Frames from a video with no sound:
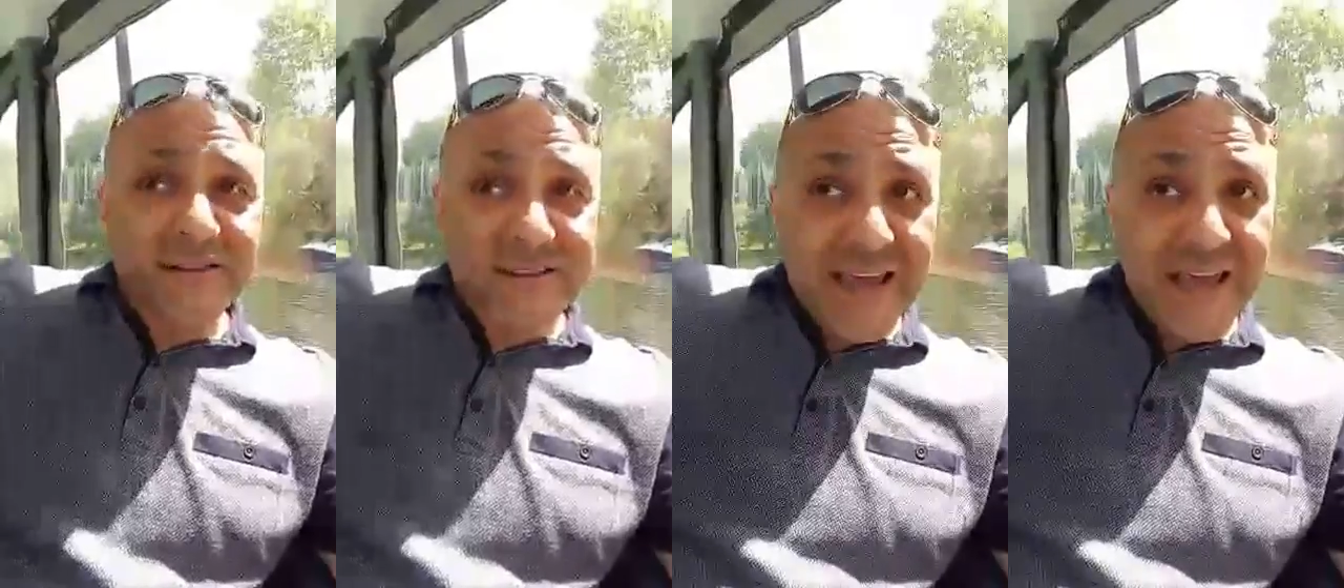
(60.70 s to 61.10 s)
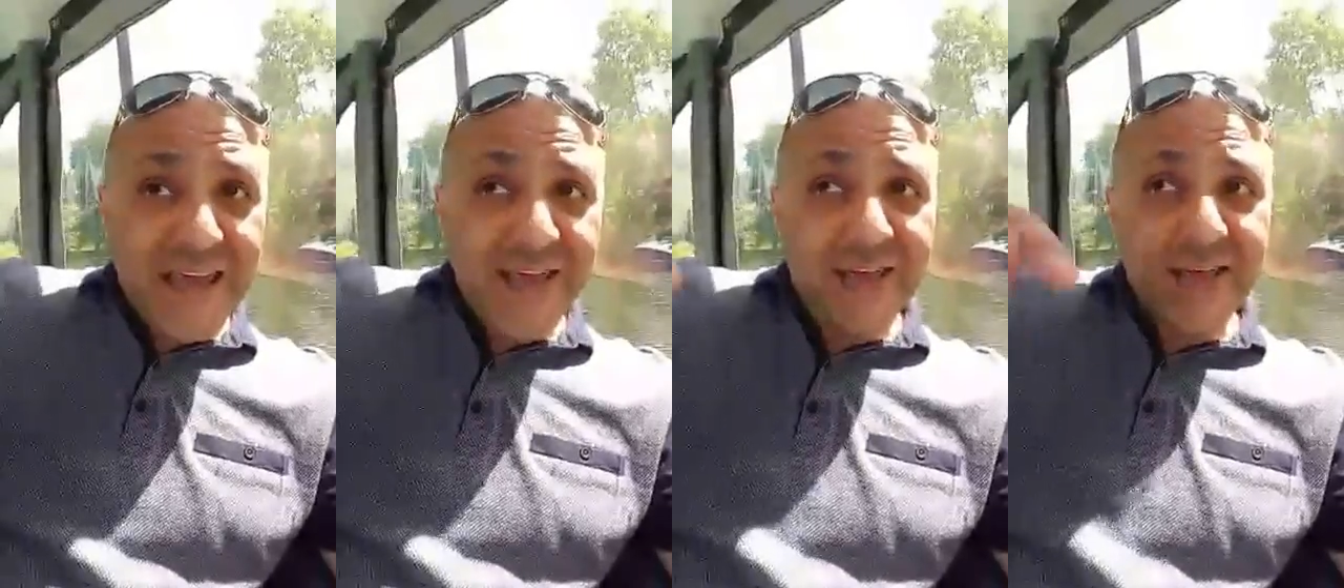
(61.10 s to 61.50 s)

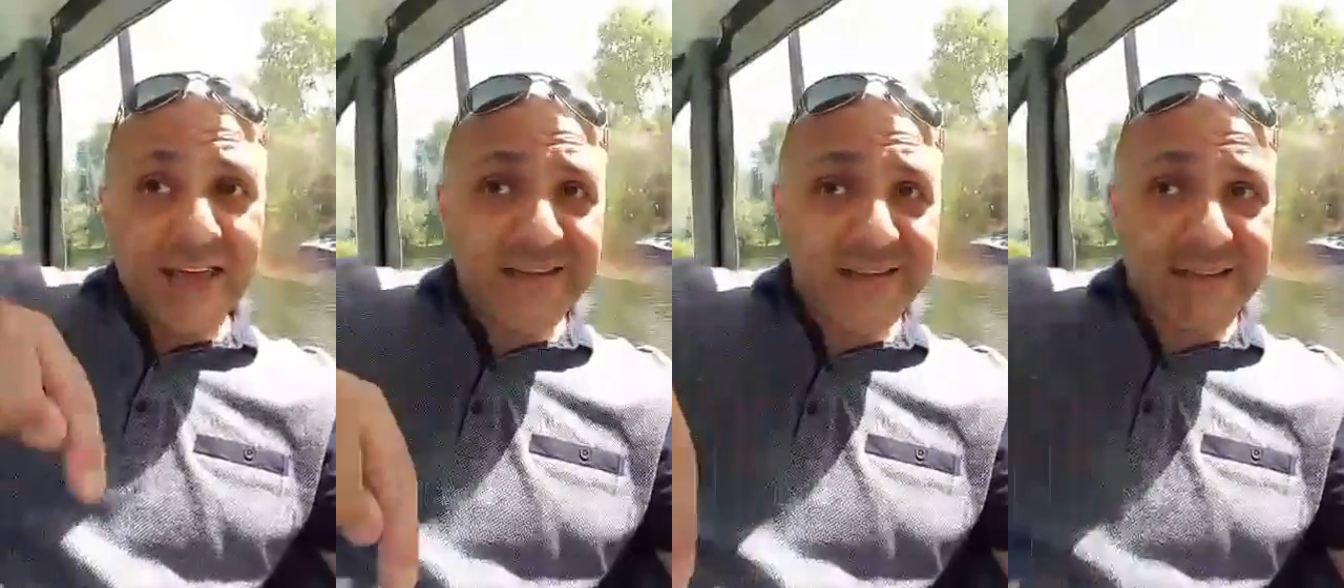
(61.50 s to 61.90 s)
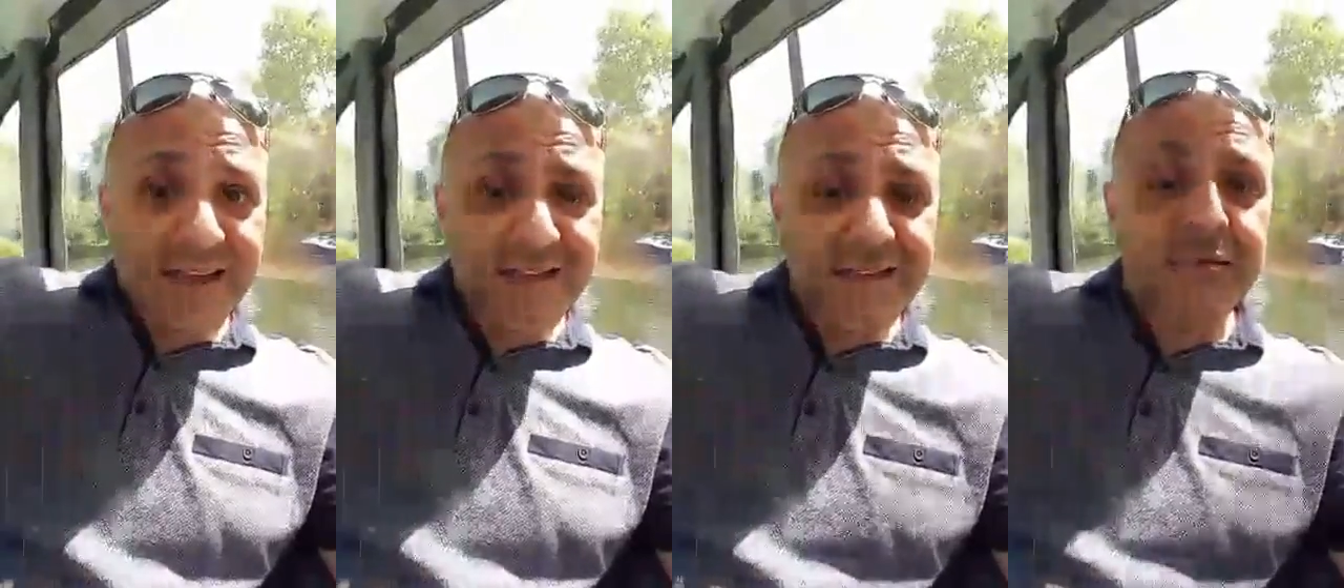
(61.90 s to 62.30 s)
today,
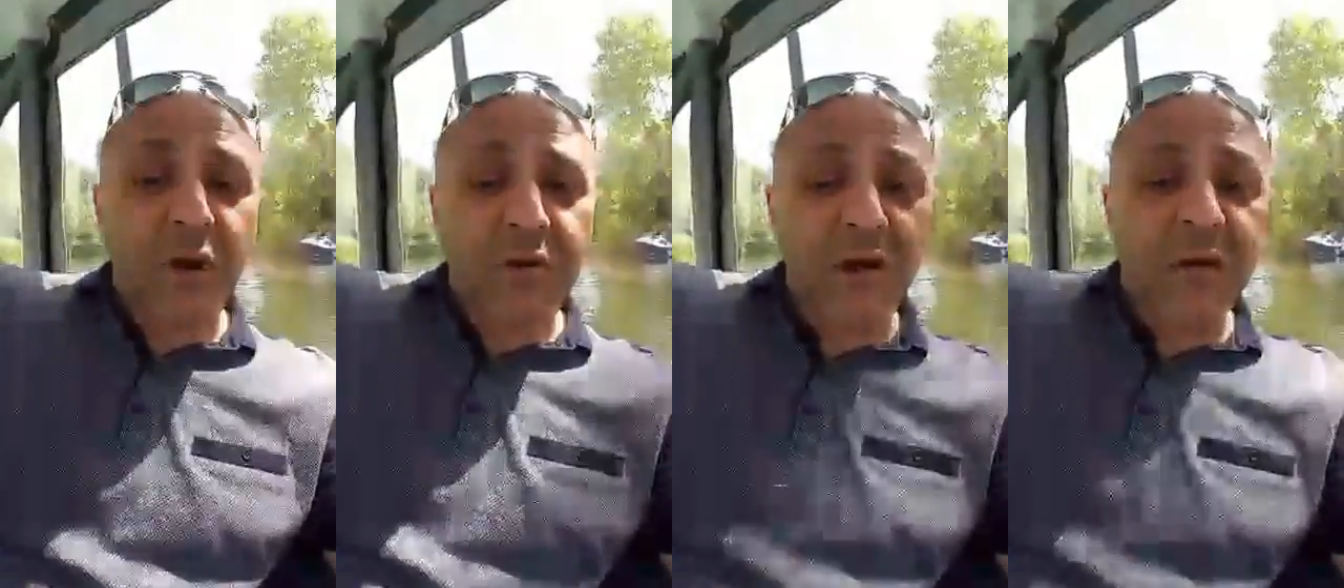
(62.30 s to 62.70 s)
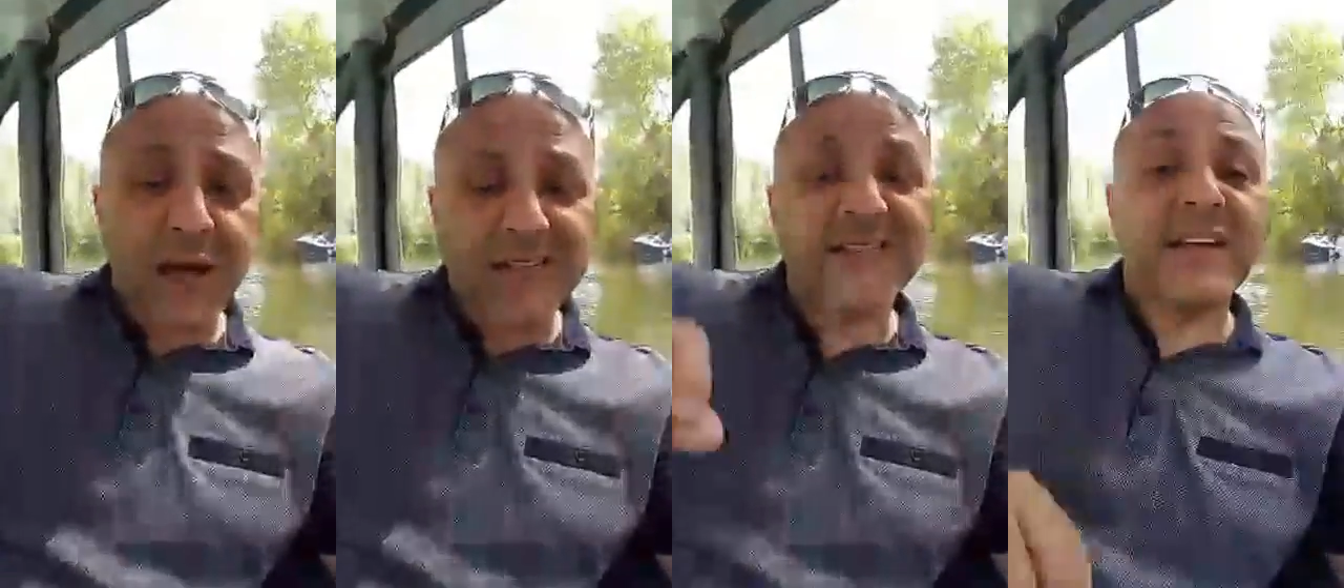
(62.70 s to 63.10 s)
yesterday and tomorrow, I
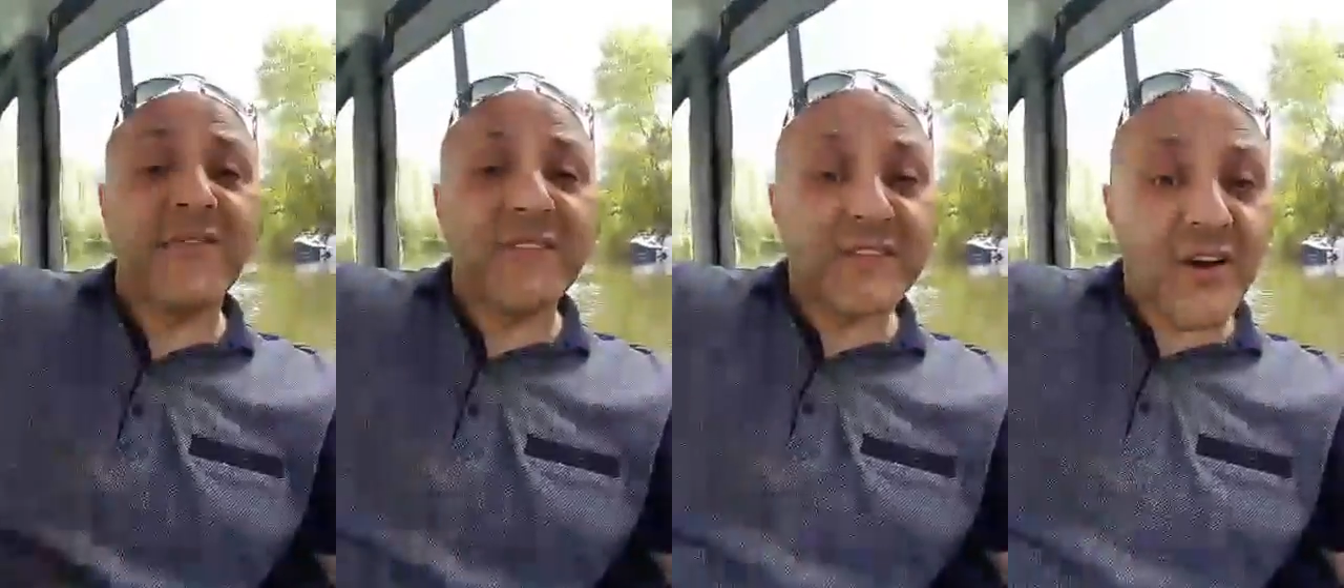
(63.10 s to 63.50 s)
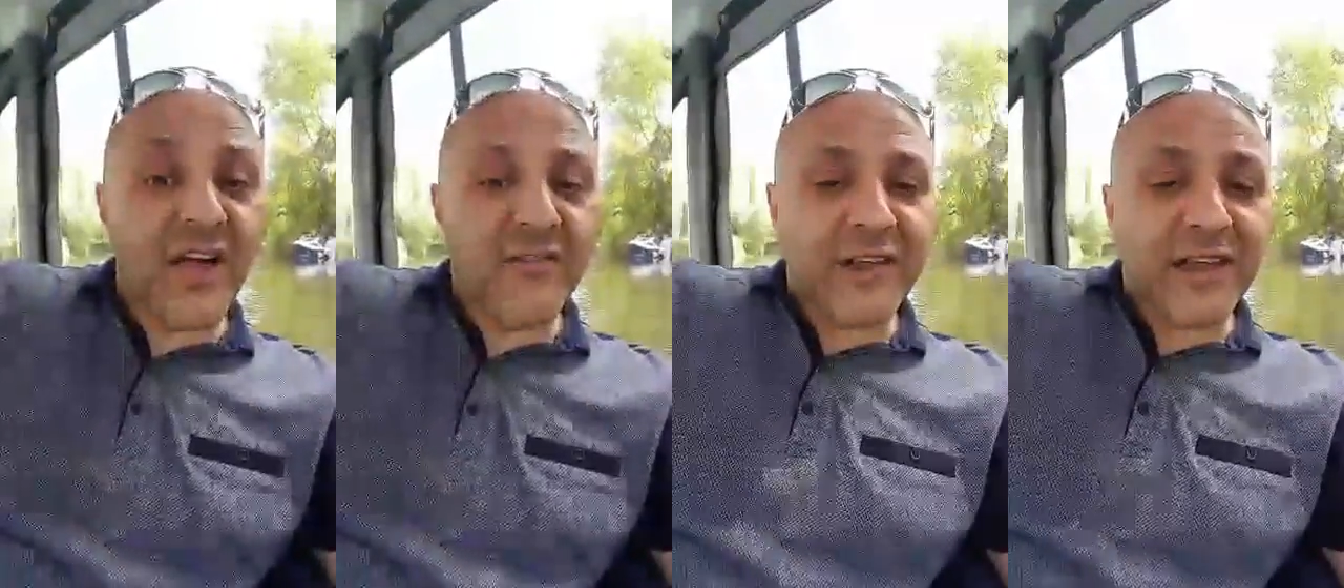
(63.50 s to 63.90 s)
had stuff in the
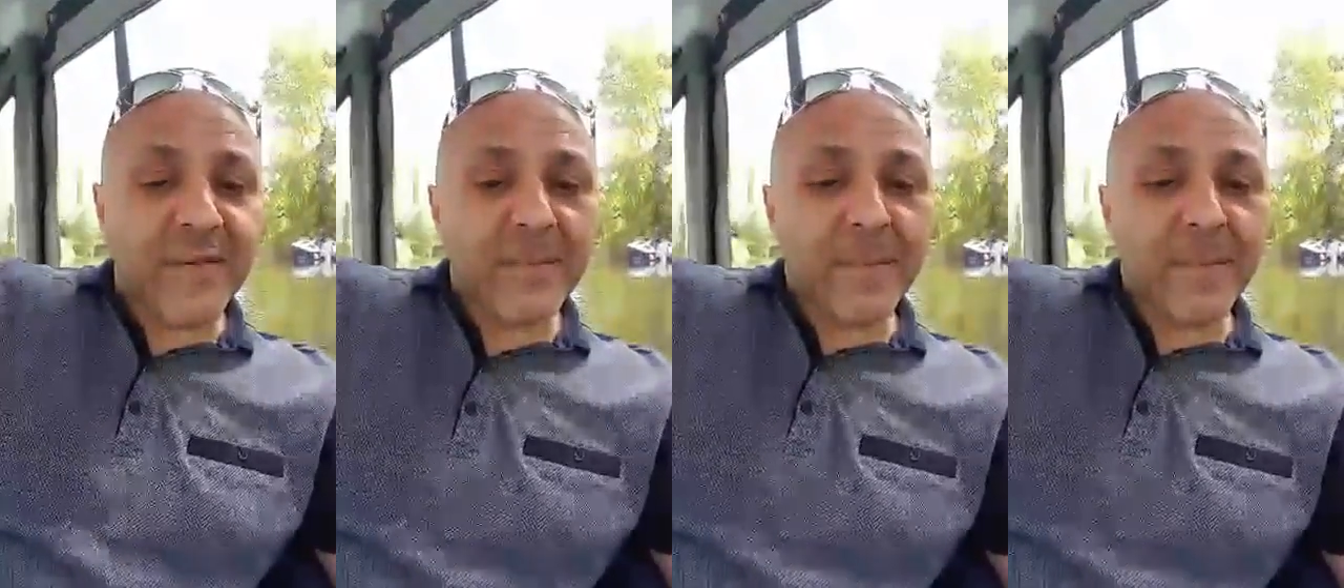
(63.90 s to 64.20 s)
diary.